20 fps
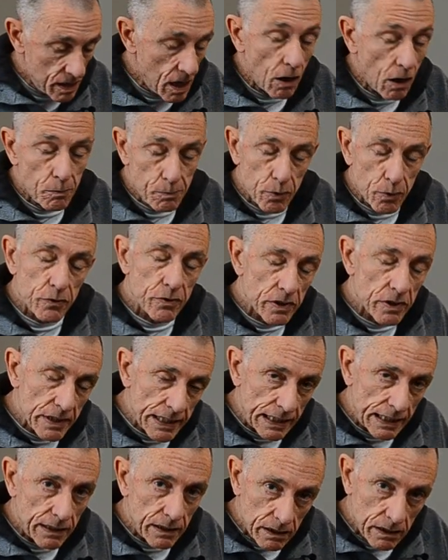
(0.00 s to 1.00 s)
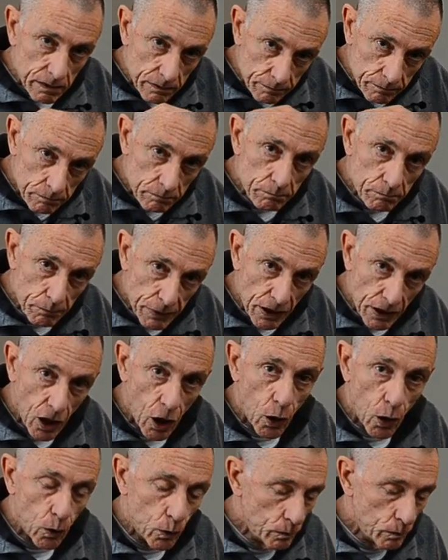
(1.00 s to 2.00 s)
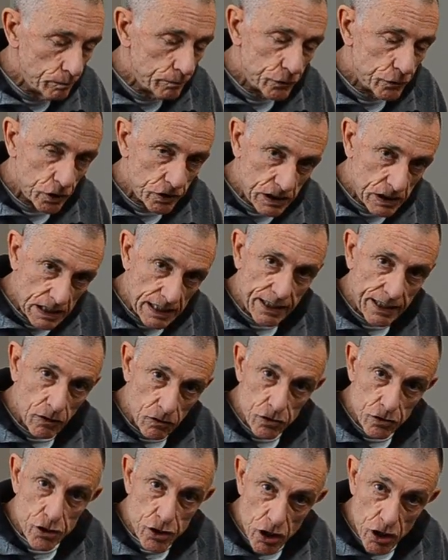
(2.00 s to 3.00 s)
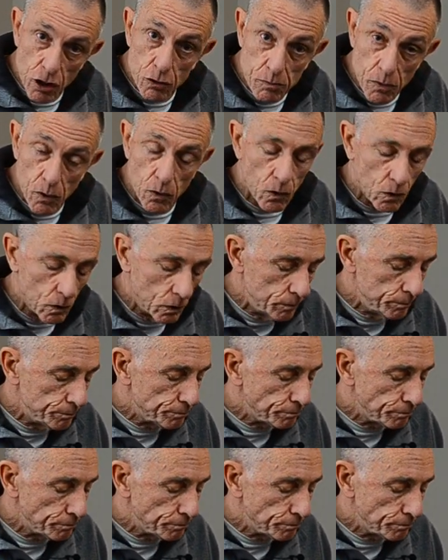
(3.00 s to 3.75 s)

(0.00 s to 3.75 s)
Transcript: I'll put the link below. Just click on show more.